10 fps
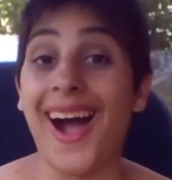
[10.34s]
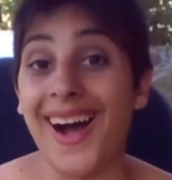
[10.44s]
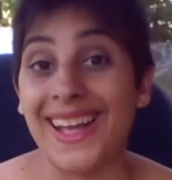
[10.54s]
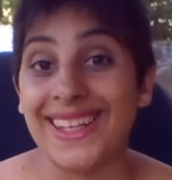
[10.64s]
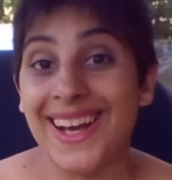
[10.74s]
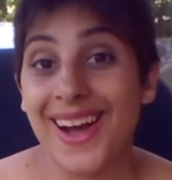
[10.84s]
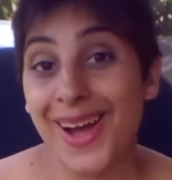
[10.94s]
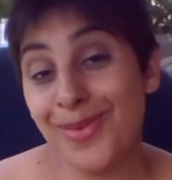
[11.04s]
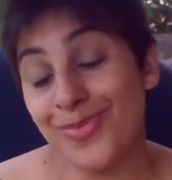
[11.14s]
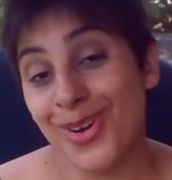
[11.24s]
Hi,
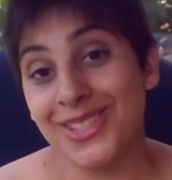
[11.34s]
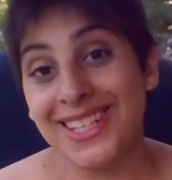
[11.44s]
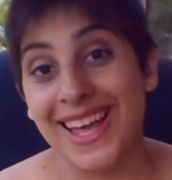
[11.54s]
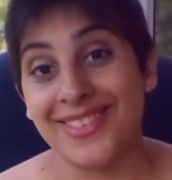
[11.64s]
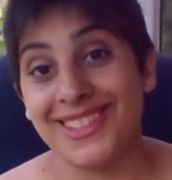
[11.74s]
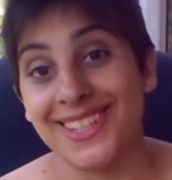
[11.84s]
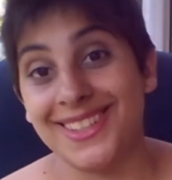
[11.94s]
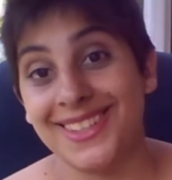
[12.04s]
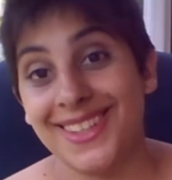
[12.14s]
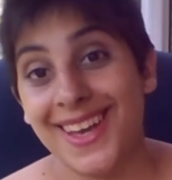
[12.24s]
I'm Rosie
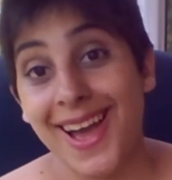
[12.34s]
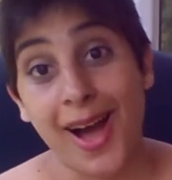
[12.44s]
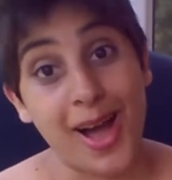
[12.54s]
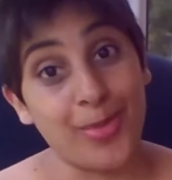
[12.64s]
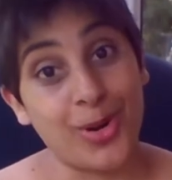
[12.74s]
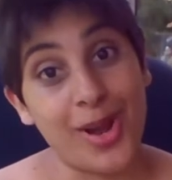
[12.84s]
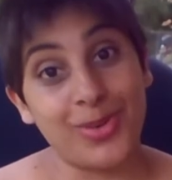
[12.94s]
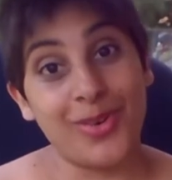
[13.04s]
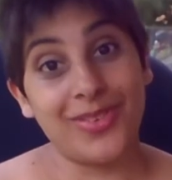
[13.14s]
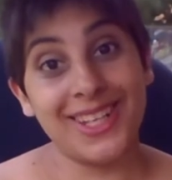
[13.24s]
Claverton. I'm a crime
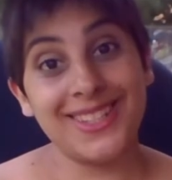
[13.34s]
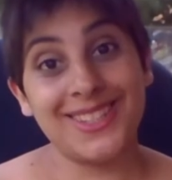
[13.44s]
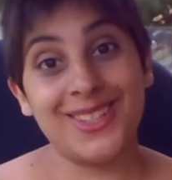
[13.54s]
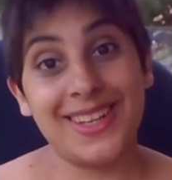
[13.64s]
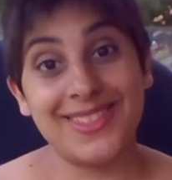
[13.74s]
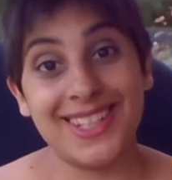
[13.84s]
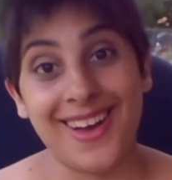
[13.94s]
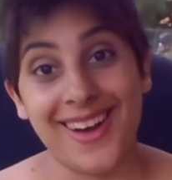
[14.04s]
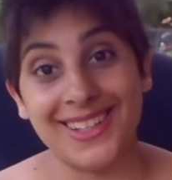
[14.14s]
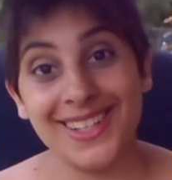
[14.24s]
novelist who lives in
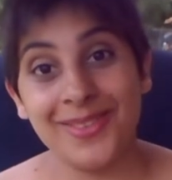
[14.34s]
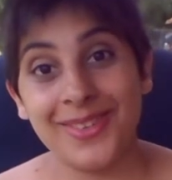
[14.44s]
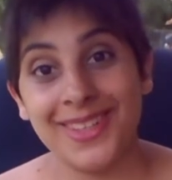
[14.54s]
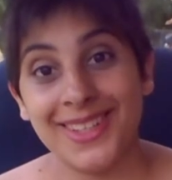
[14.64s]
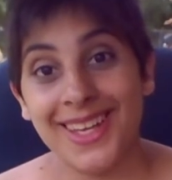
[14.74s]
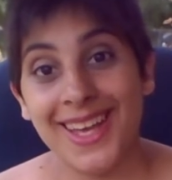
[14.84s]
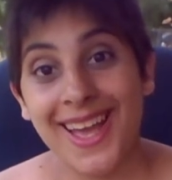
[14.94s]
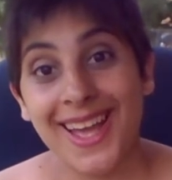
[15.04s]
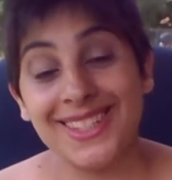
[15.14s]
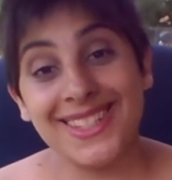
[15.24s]
Cardiff.
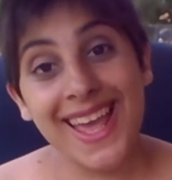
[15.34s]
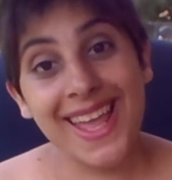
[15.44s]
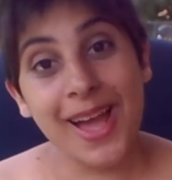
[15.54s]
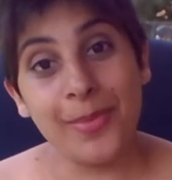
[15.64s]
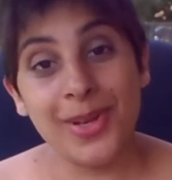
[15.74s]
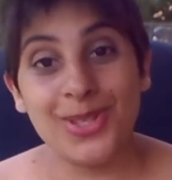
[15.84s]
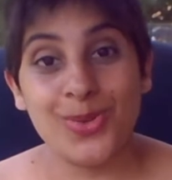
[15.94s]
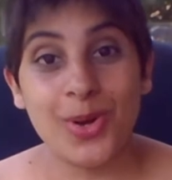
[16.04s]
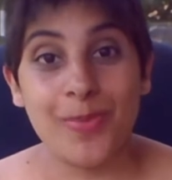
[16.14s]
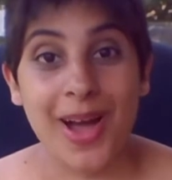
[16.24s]
And today I'm going to
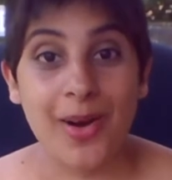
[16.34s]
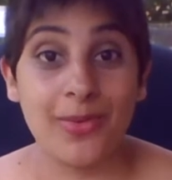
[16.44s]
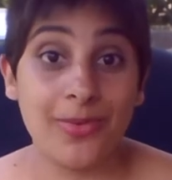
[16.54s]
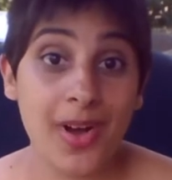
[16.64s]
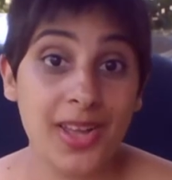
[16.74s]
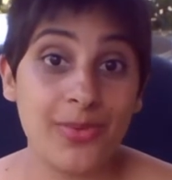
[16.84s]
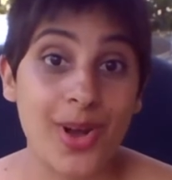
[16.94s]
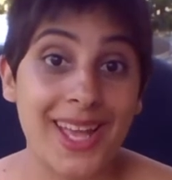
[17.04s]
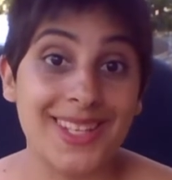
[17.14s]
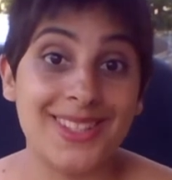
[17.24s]
talk about five
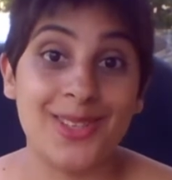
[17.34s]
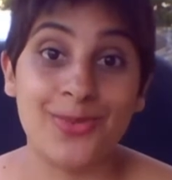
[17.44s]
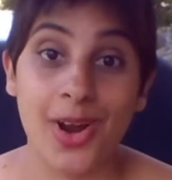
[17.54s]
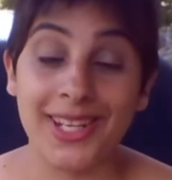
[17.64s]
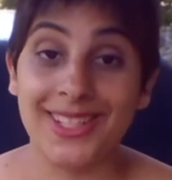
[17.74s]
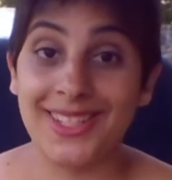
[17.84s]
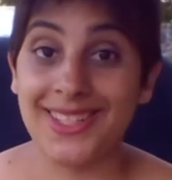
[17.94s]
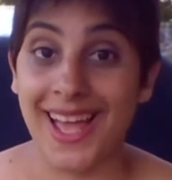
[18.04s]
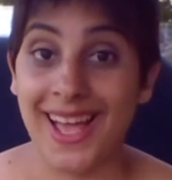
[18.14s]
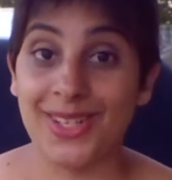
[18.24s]
ways that writers
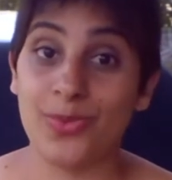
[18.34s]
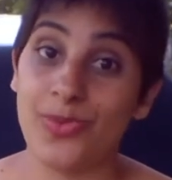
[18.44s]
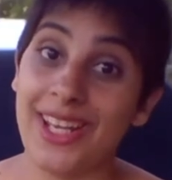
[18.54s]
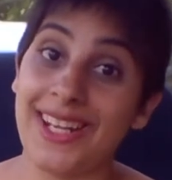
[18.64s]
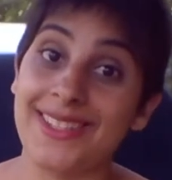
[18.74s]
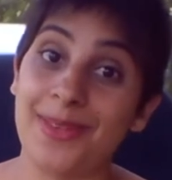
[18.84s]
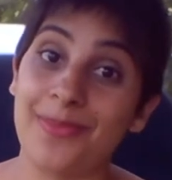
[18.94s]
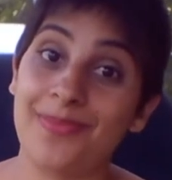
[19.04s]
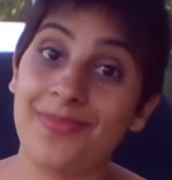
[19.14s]
add realism.